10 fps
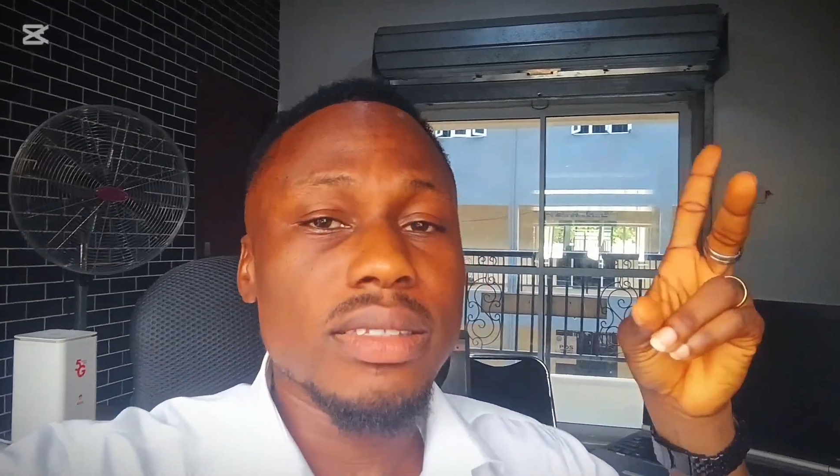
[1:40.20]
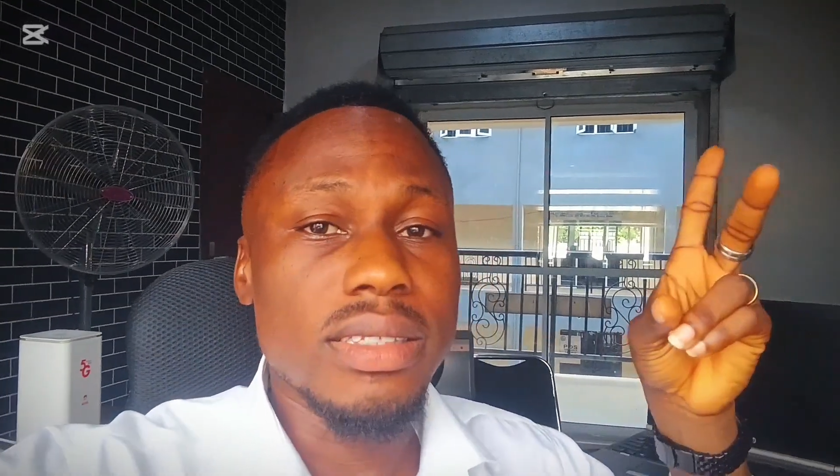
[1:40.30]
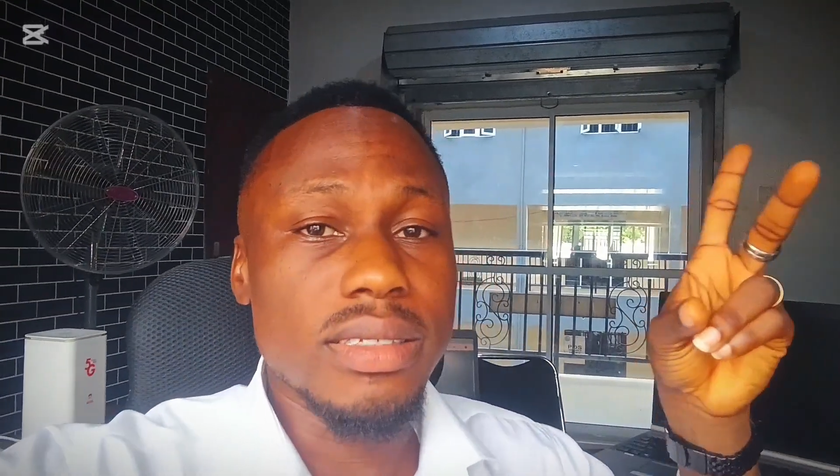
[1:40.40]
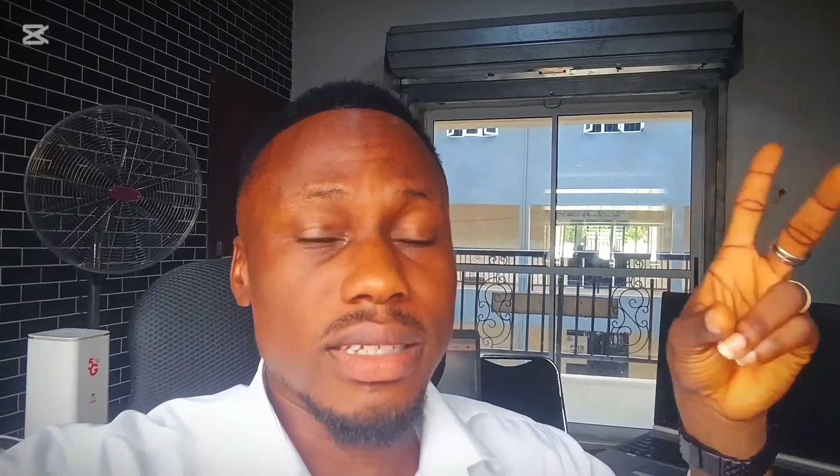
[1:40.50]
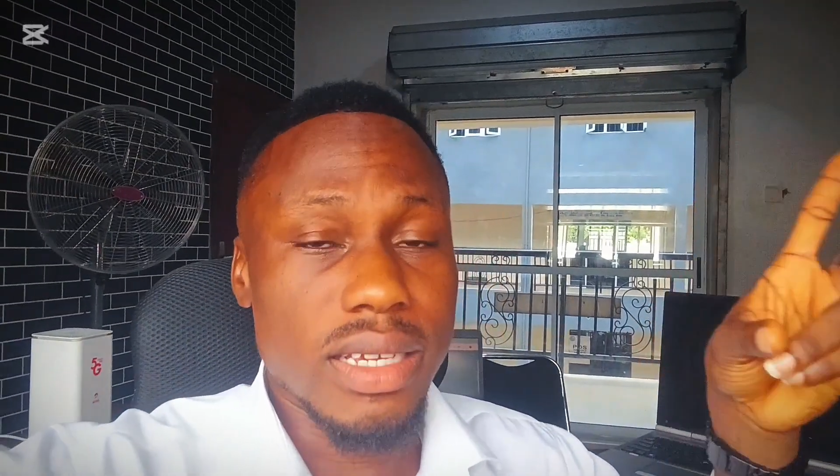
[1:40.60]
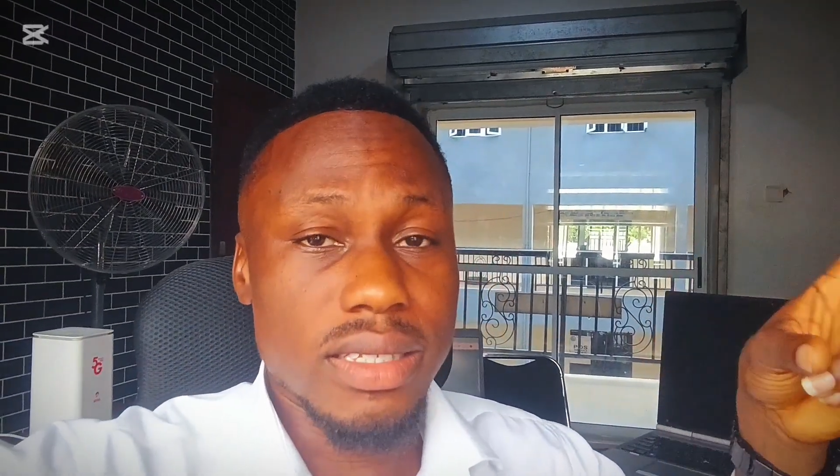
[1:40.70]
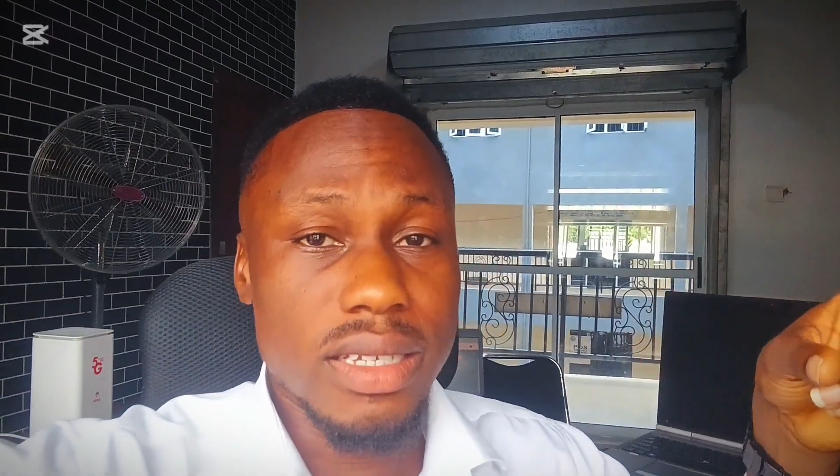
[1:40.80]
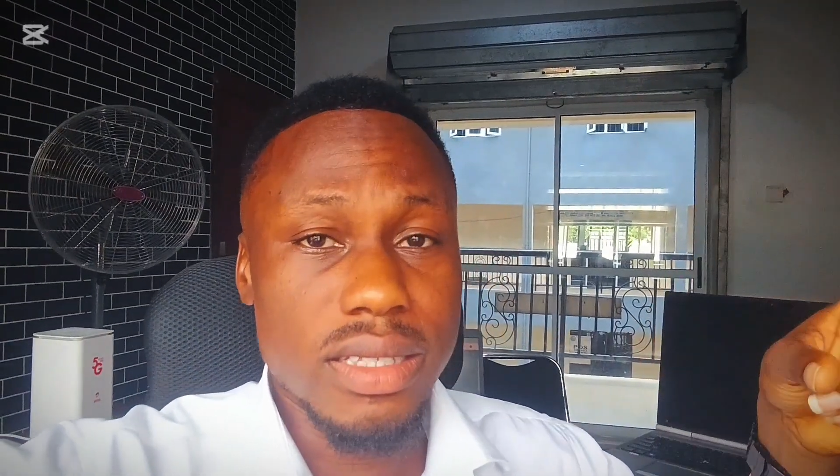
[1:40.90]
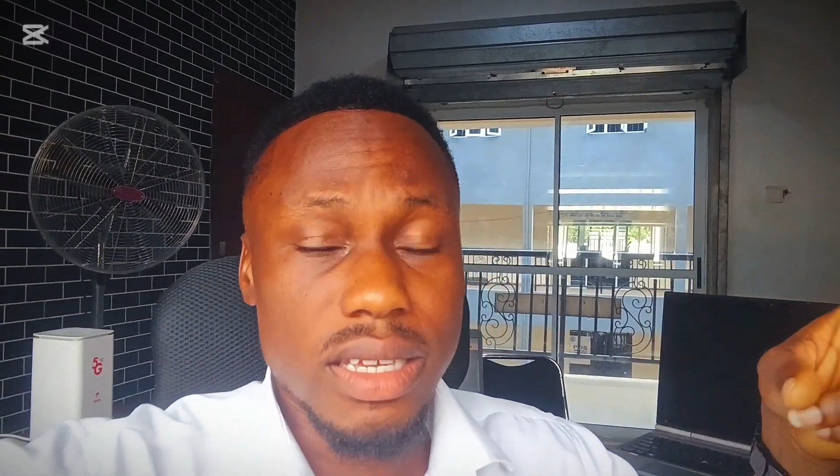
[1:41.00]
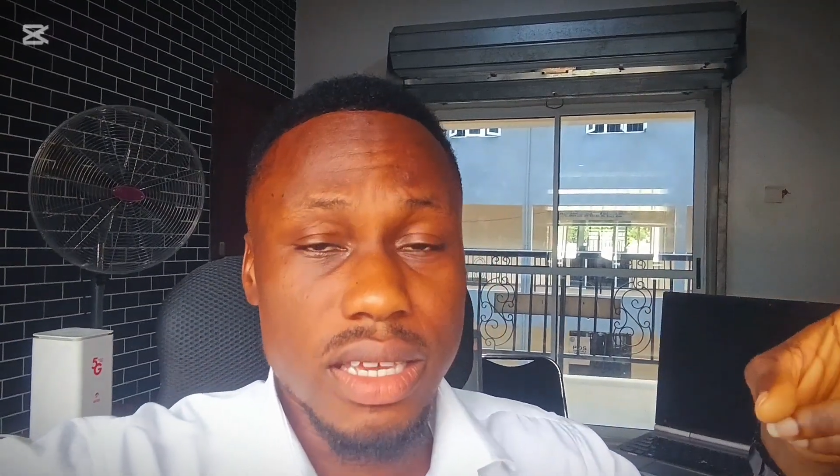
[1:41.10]
The next
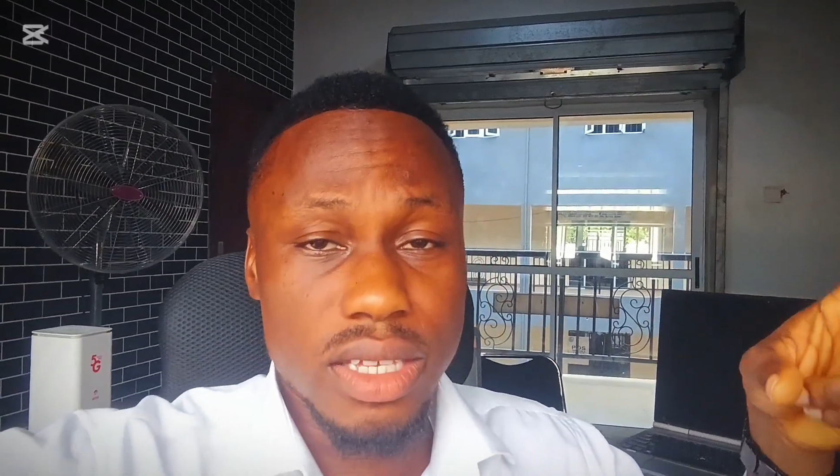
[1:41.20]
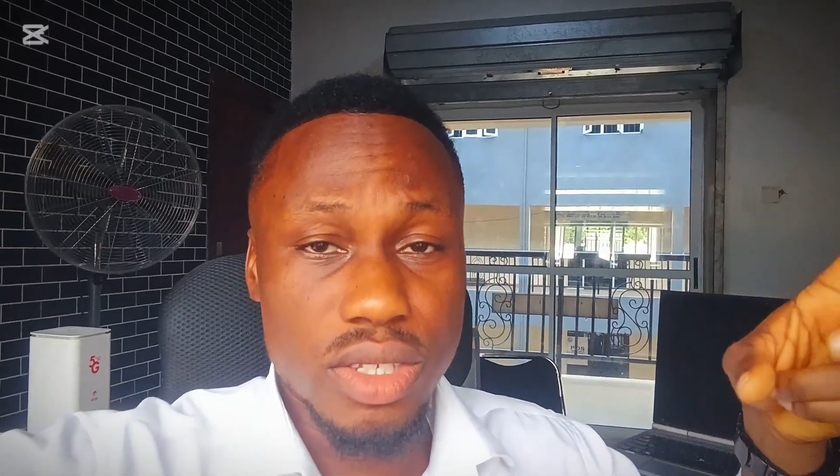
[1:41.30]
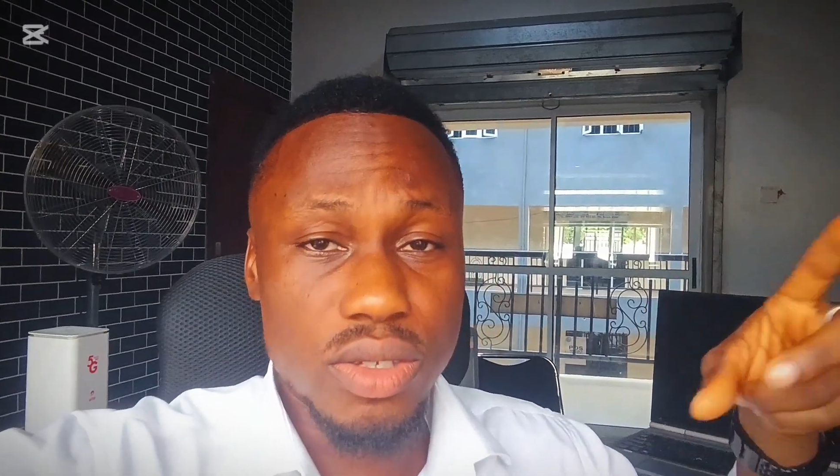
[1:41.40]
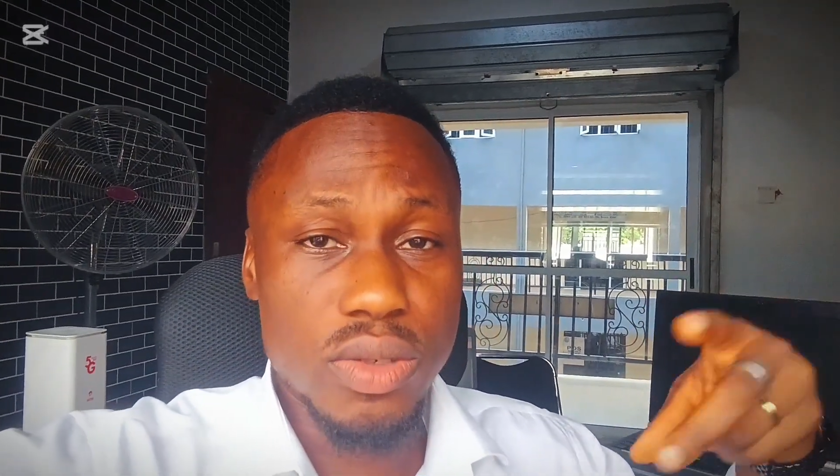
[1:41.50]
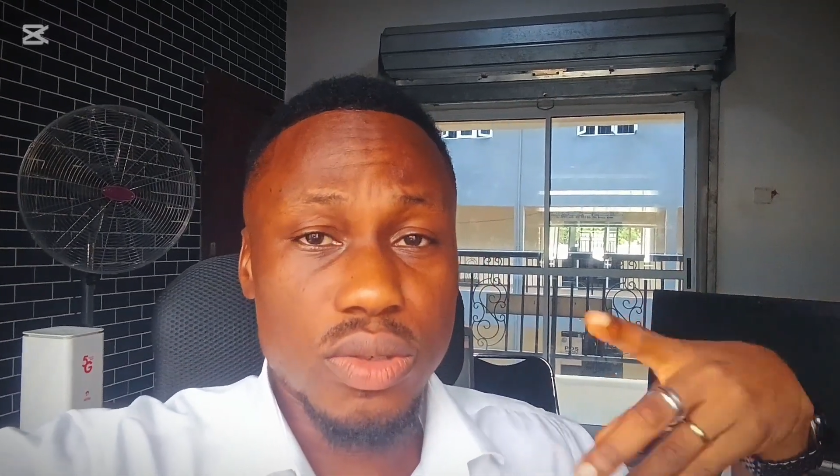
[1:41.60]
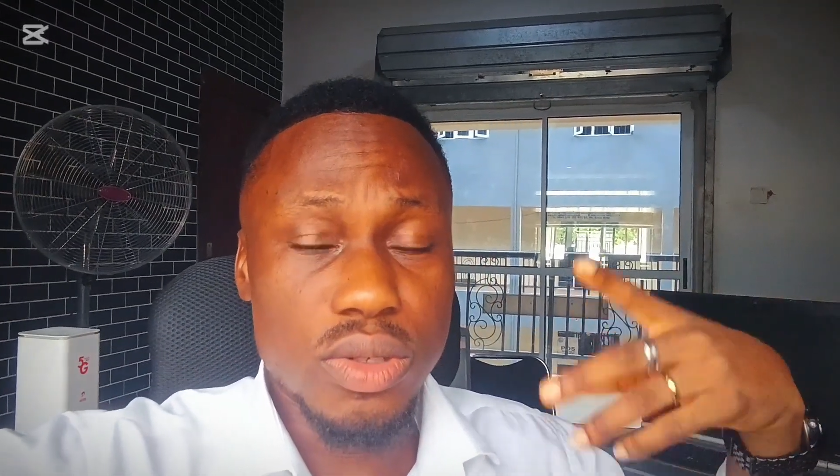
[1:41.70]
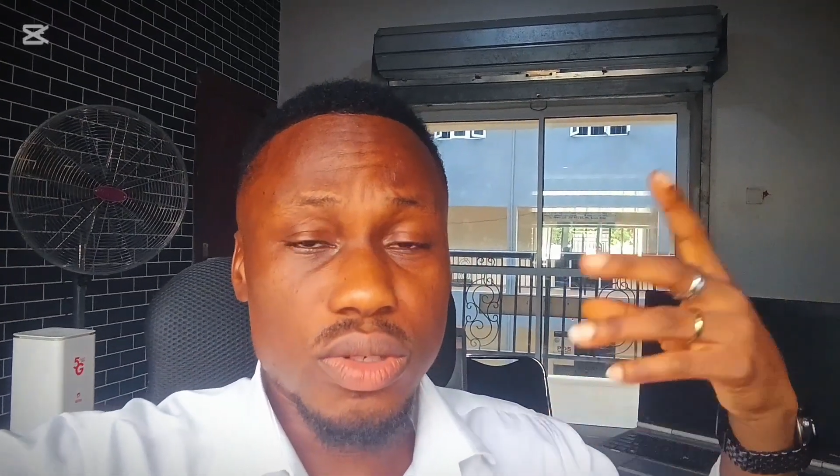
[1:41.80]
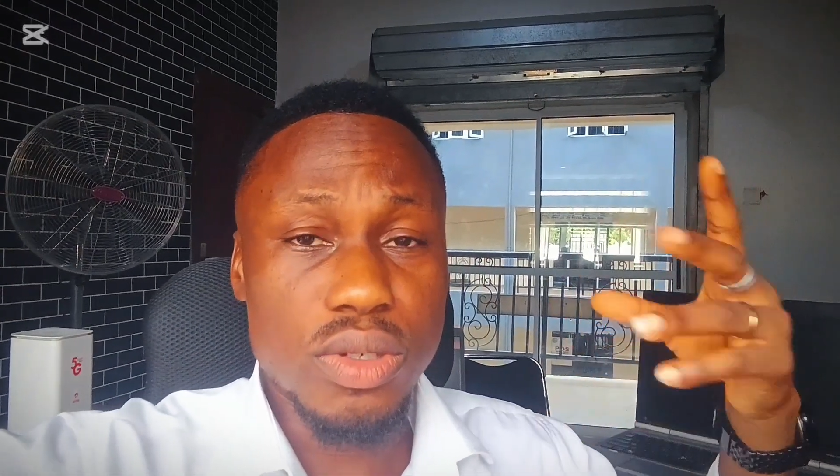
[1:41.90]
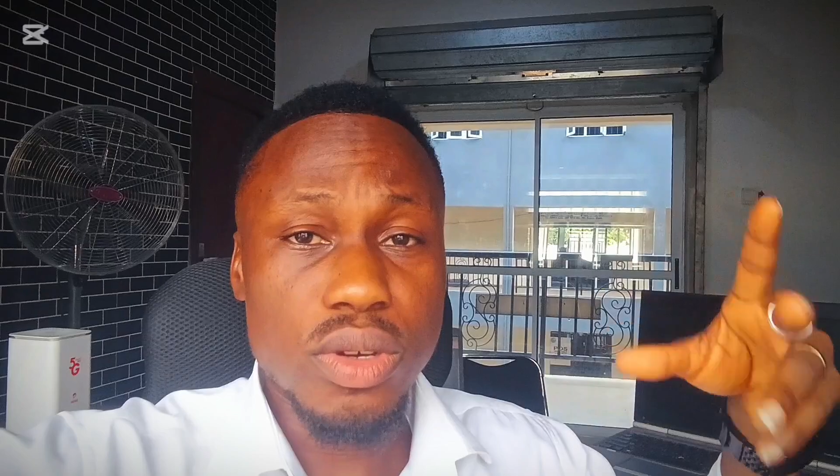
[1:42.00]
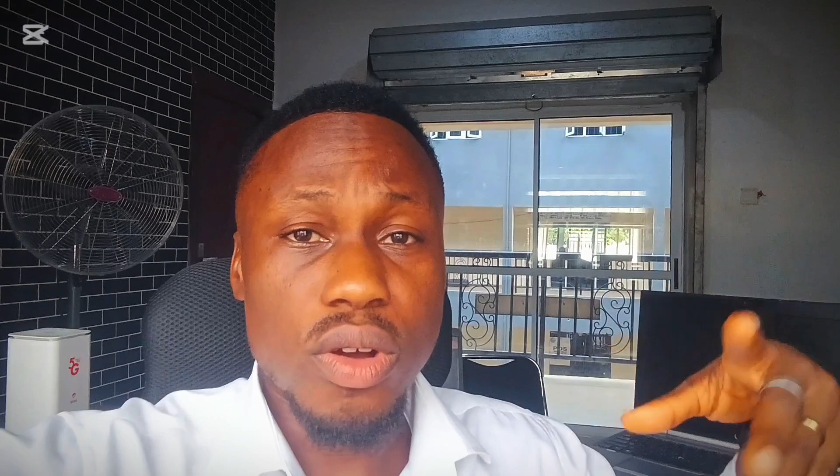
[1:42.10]
thing is
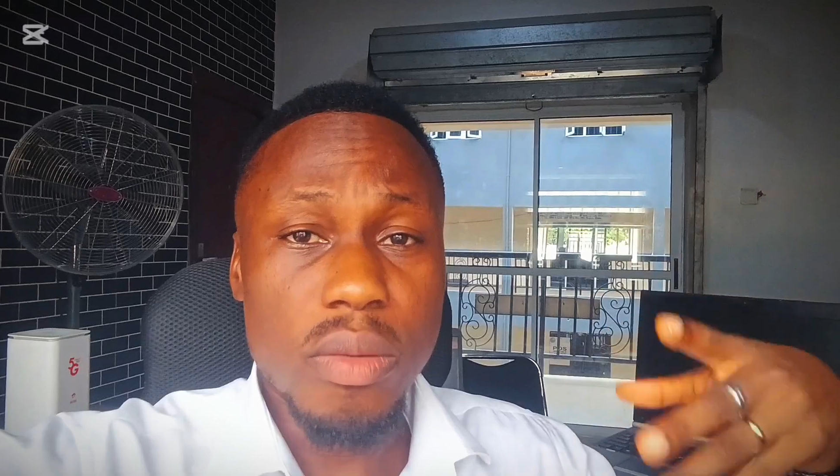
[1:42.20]
you